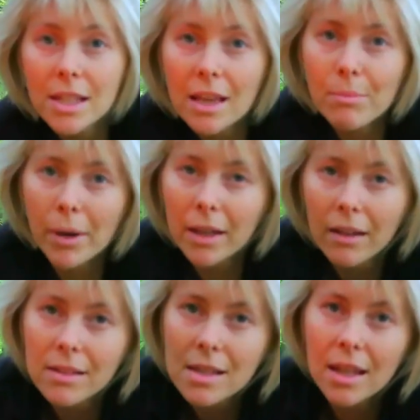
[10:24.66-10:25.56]
to get back
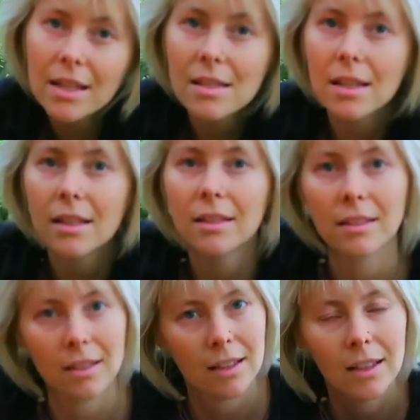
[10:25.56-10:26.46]
out to nature
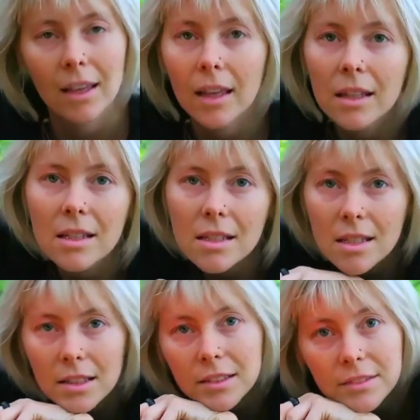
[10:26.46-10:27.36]
and
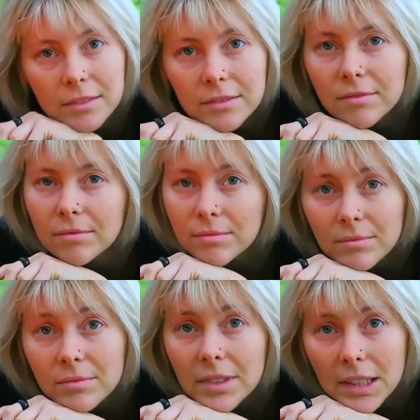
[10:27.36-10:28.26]

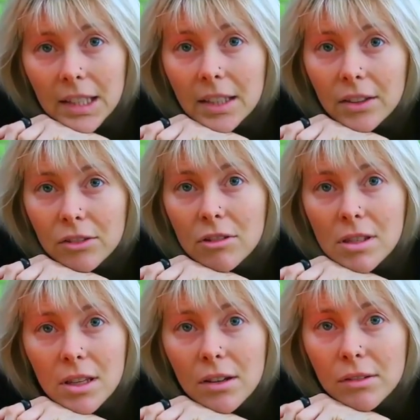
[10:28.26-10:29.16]
heal
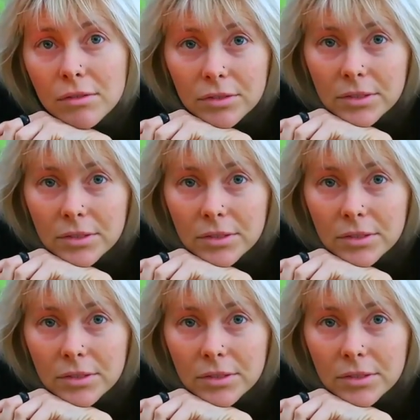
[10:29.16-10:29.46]
yourself.